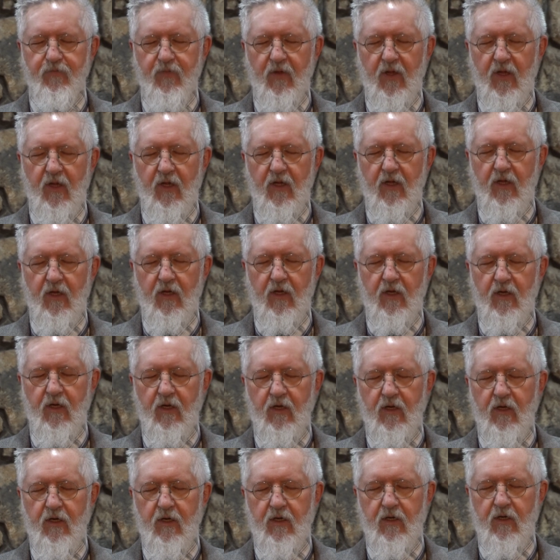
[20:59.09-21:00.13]

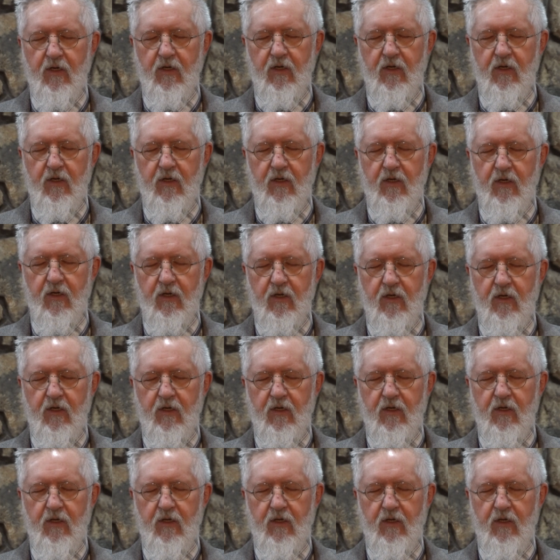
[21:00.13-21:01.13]
No one is speaking in this clip.